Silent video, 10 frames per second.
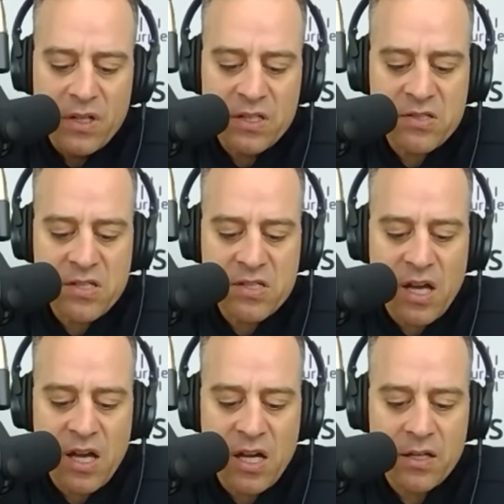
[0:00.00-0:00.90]
this is a
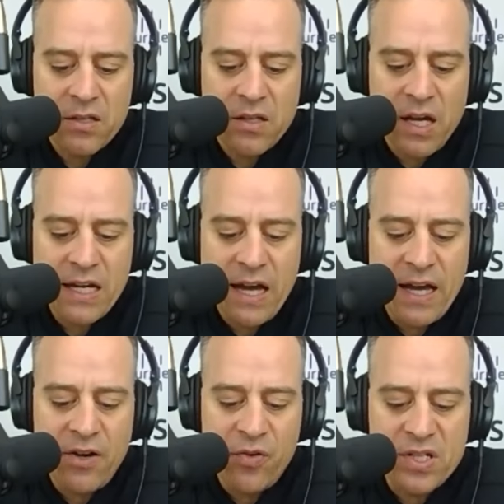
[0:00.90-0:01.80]
uh, I,
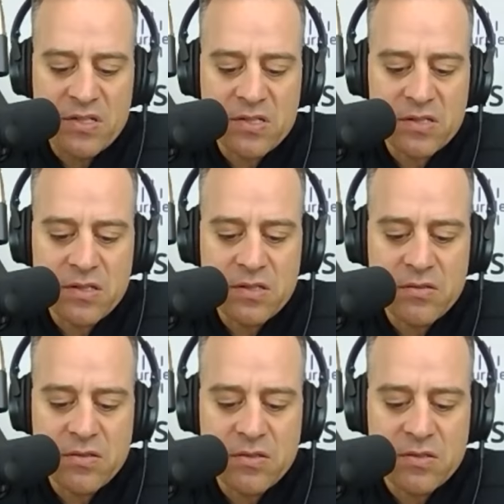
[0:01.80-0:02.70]
I always
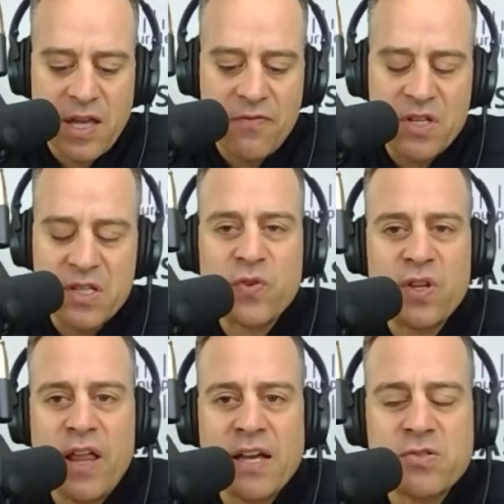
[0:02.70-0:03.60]
save this for
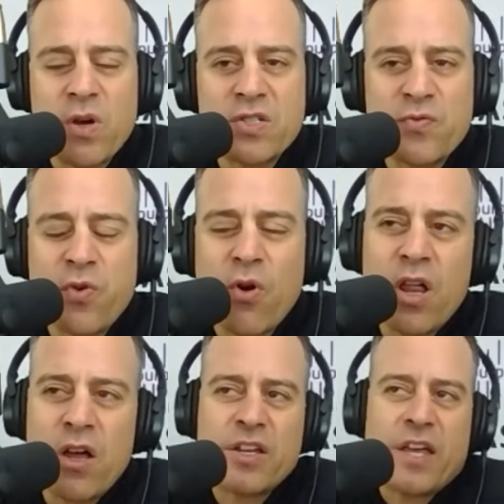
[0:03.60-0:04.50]
the last question for
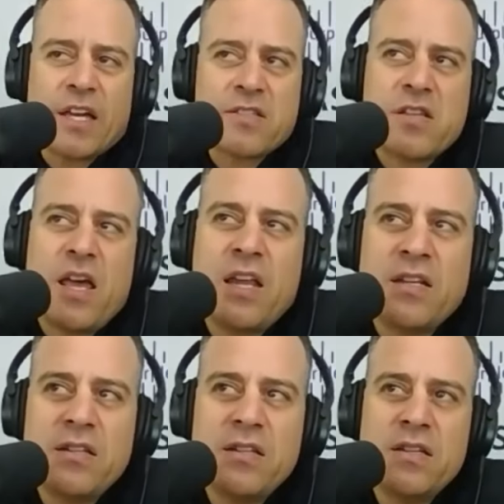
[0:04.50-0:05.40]
all our guests. And
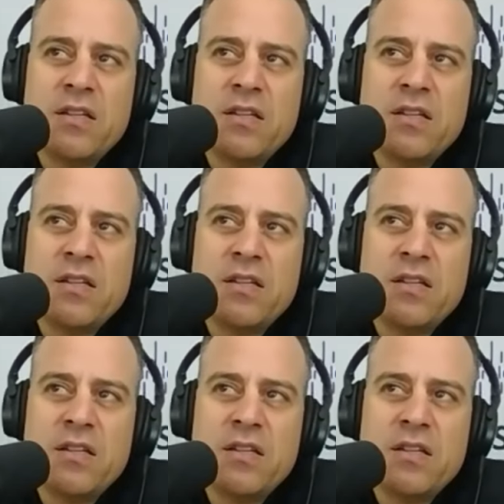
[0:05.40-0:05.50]
and